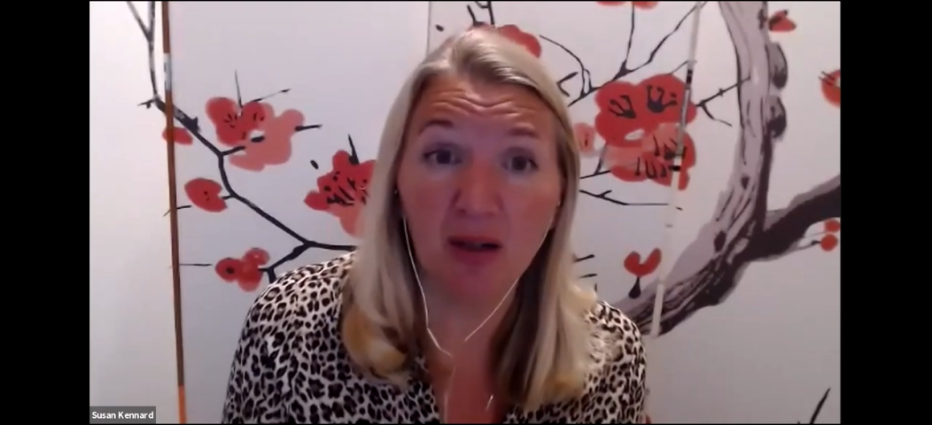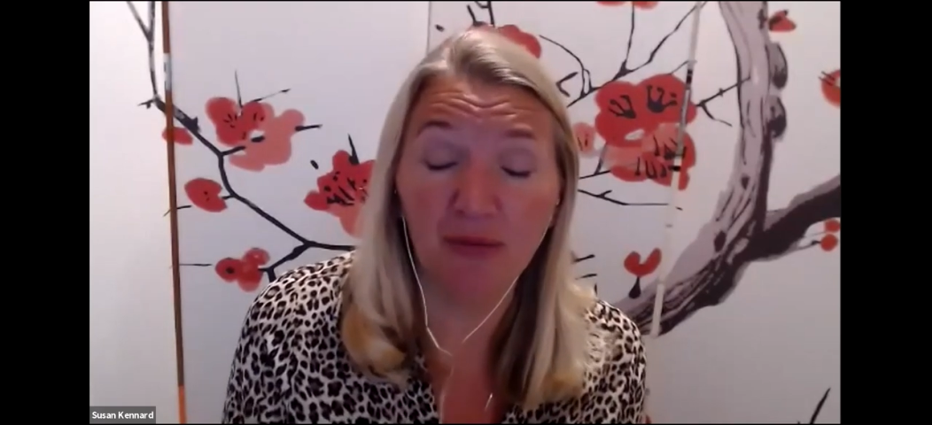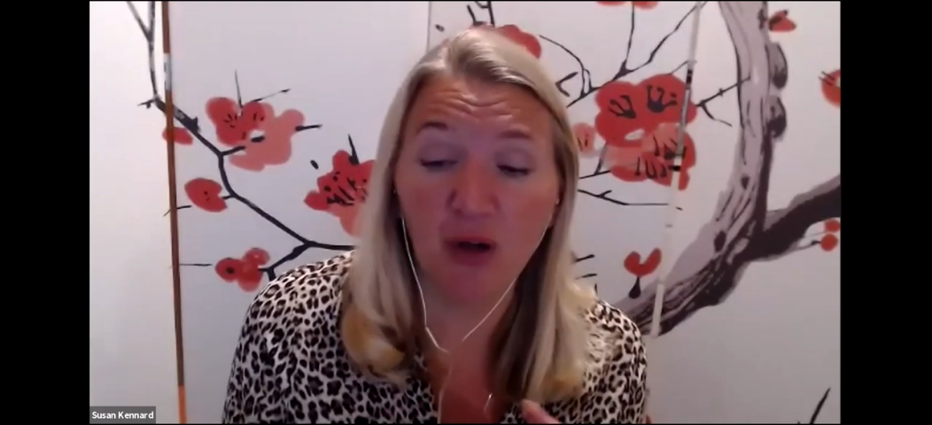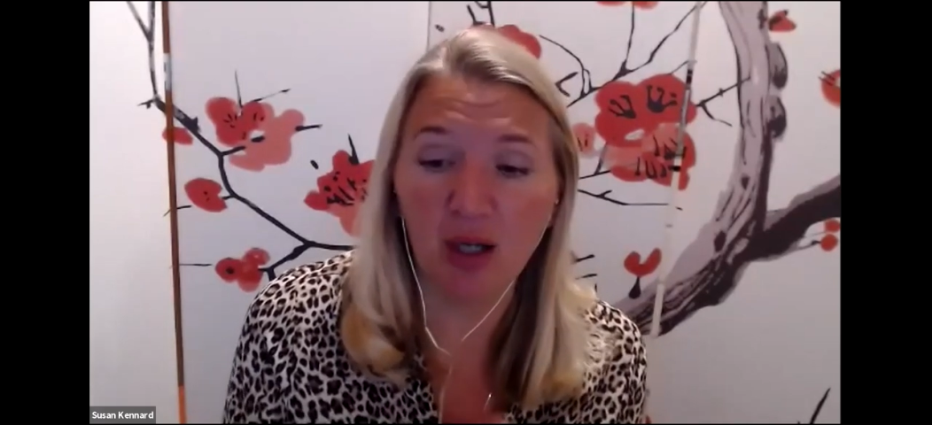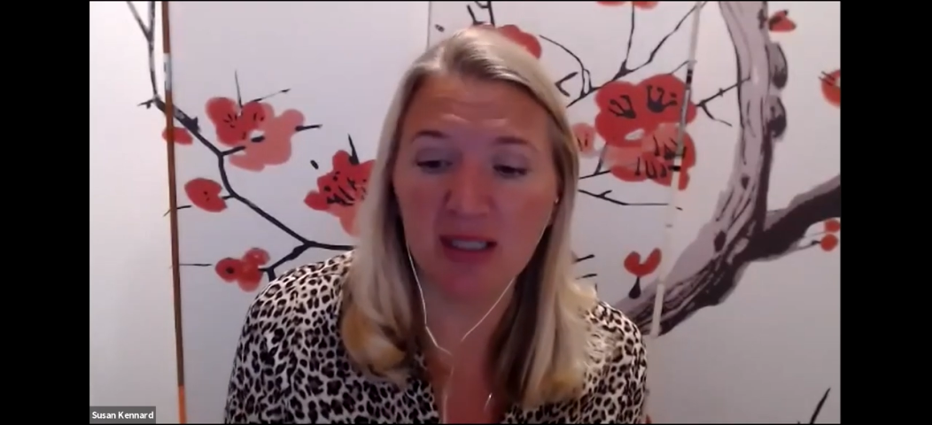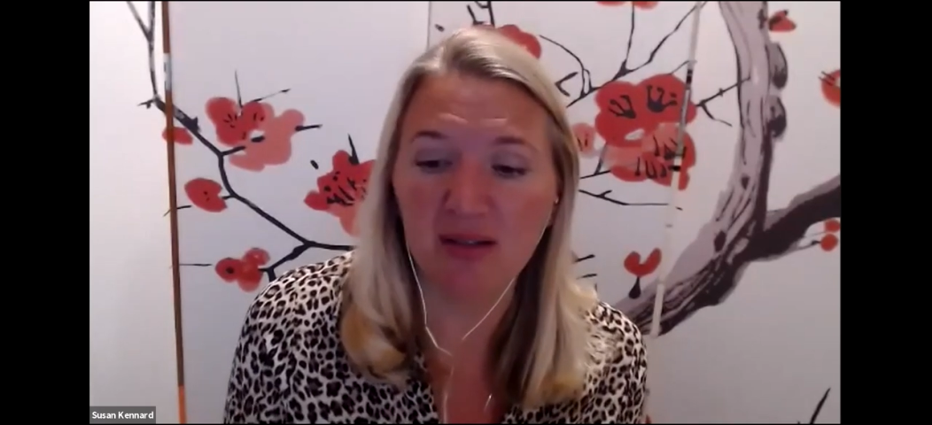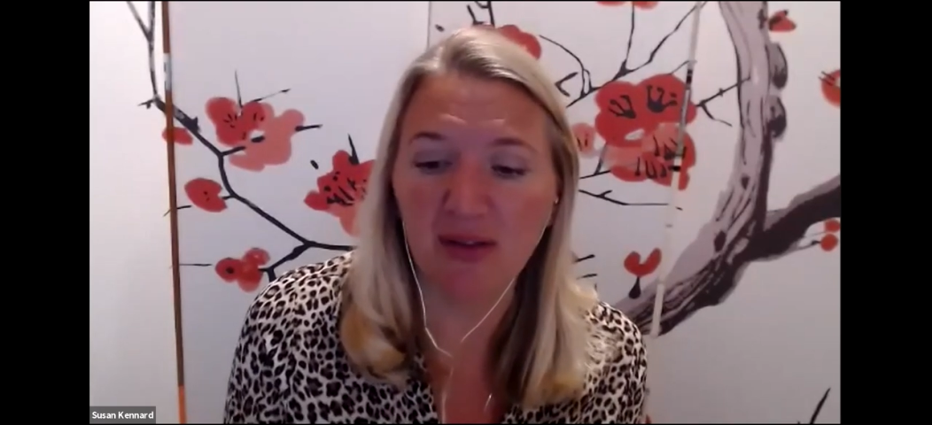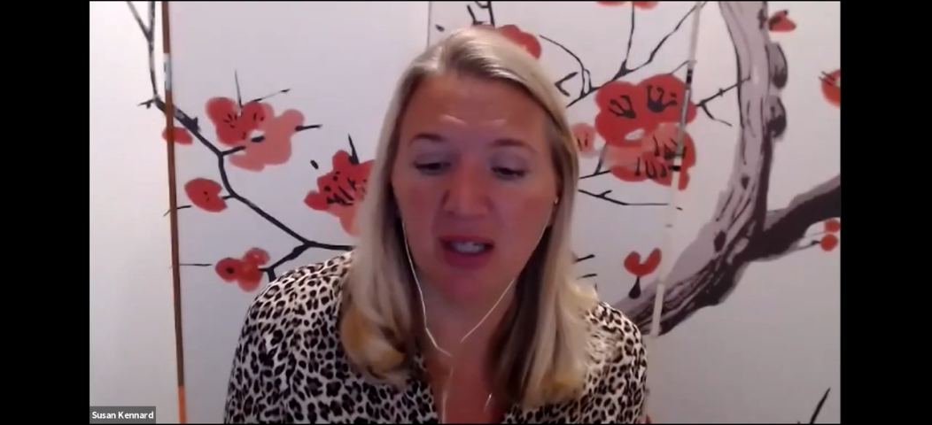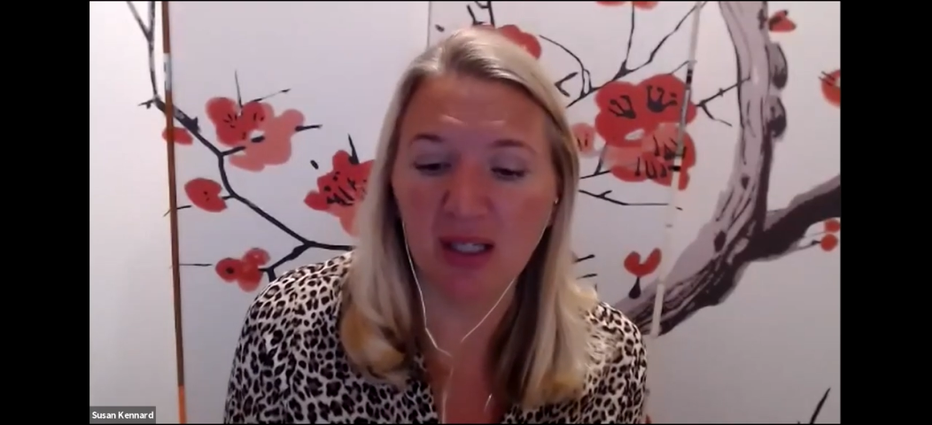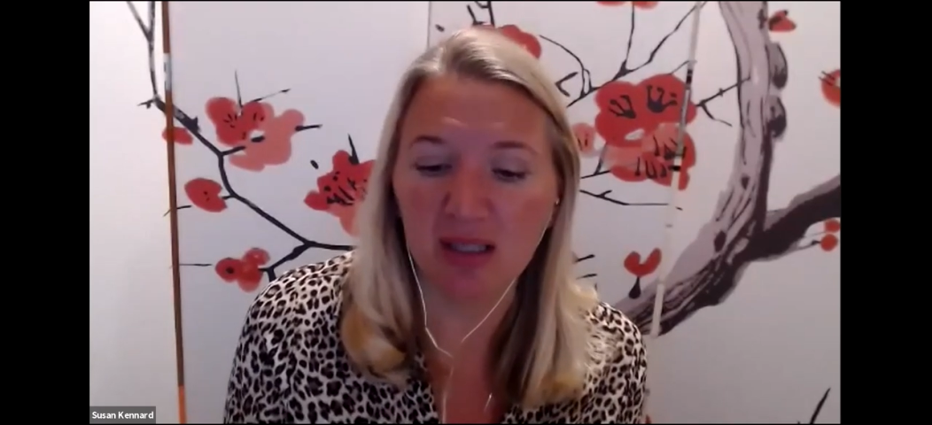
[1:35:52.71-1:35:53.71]
And I find
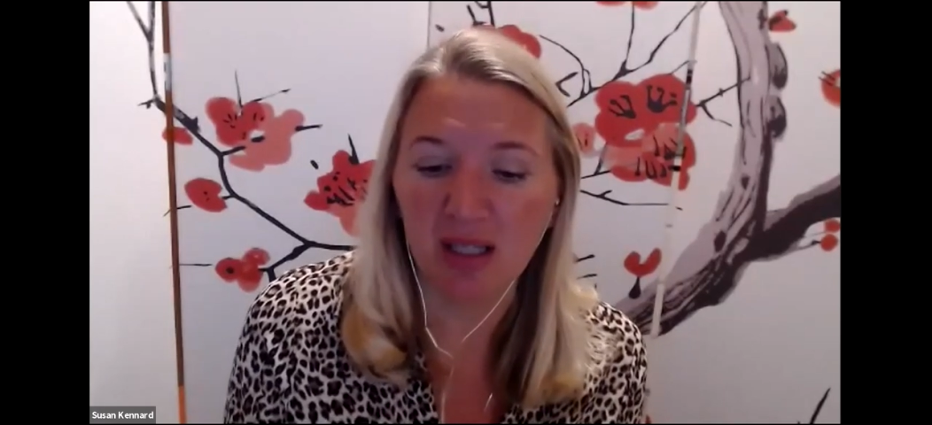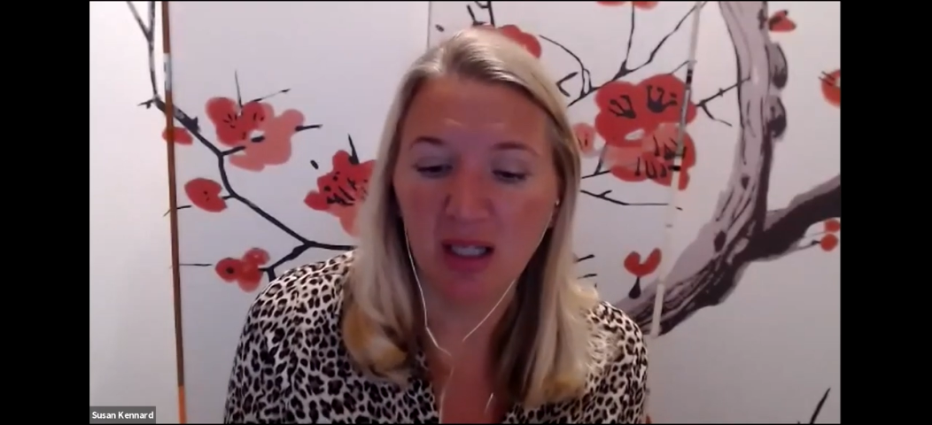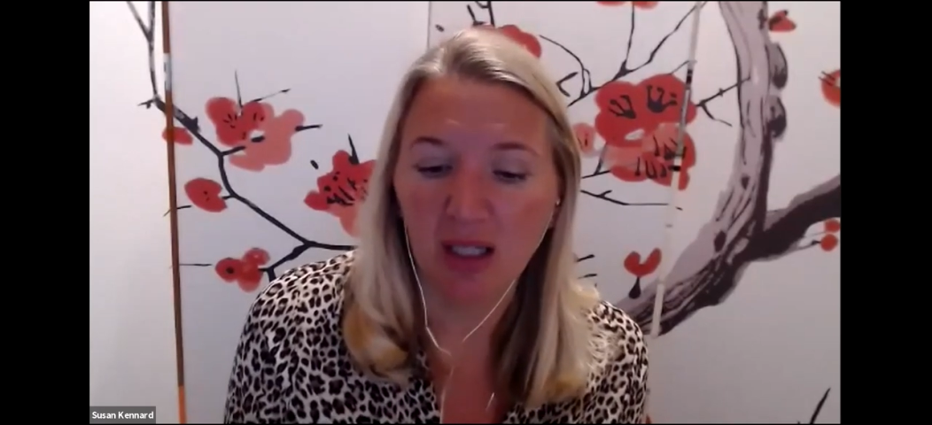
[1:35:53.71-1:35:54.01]
that,